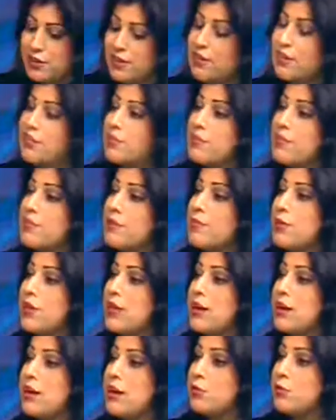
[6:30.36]
lighting system
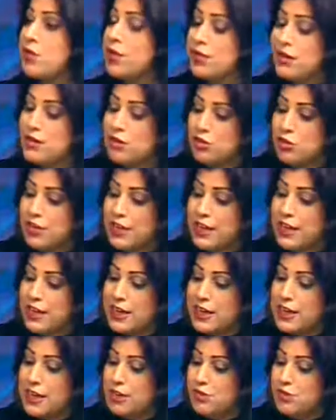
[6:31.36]
in a crowded country
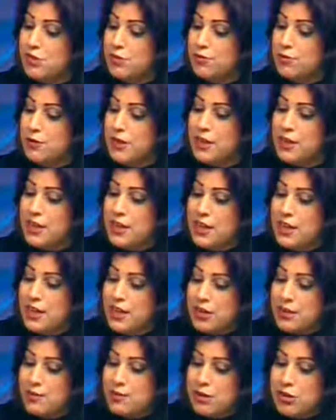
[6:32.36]
like Egypt?
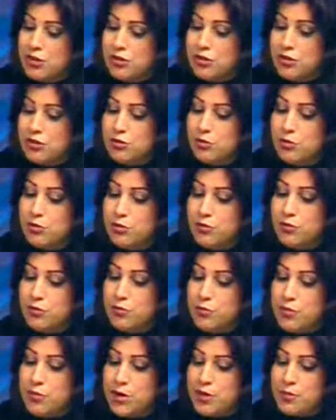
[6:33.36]
He mentioned also
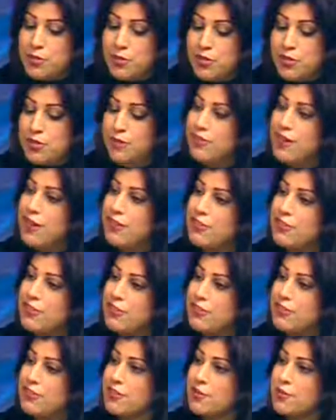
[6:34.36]
more about the fan
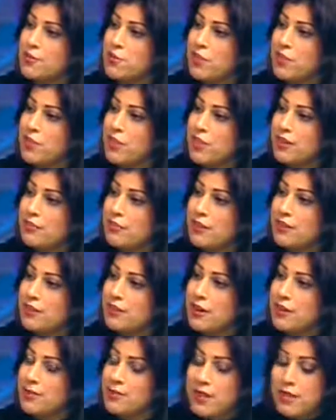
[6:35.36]
system that
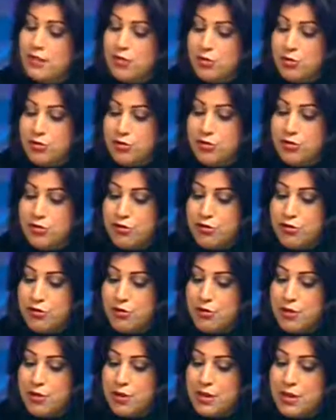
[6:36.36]
Italy made use
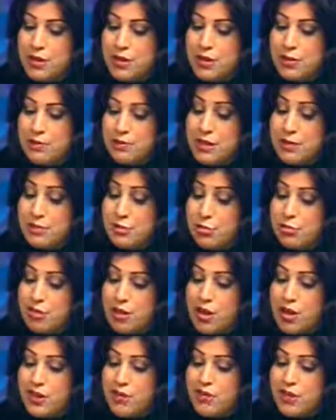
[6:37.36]

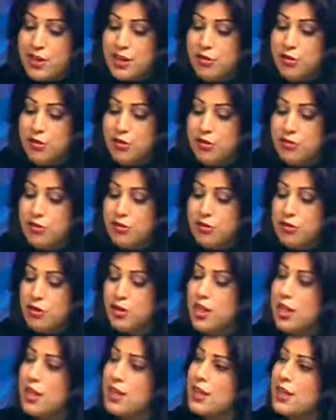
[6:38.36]
of, and also
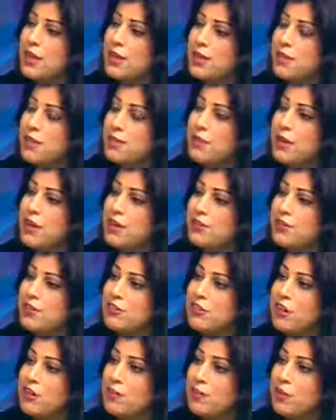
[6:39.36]
the
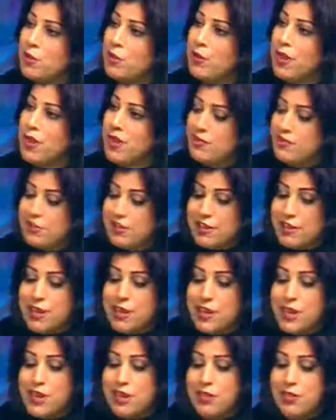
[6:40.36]
benefit of the waves,
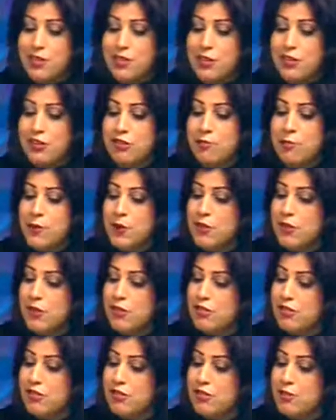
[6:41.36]
like the
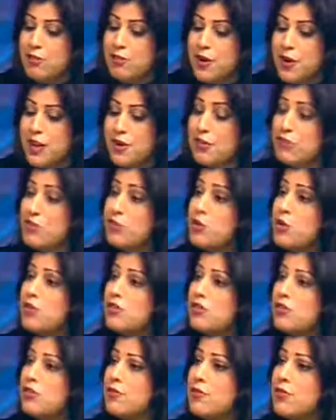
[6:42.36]
experience of France.
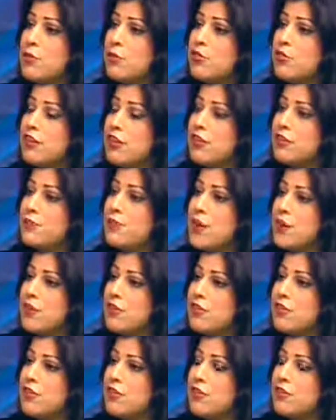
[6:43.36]
Which of those
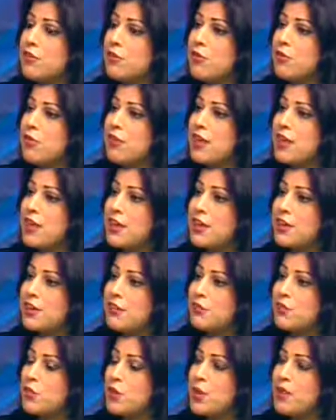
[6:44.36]
experiences do you think
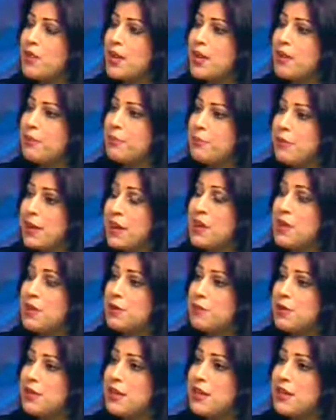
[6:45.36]
is quite
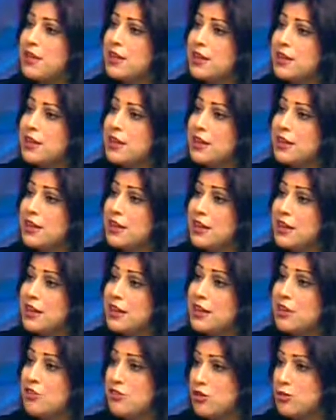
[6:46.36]
applicable here in
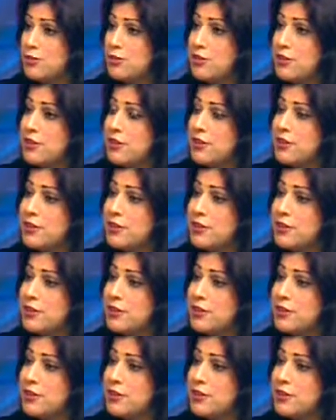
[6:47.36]
Egypt?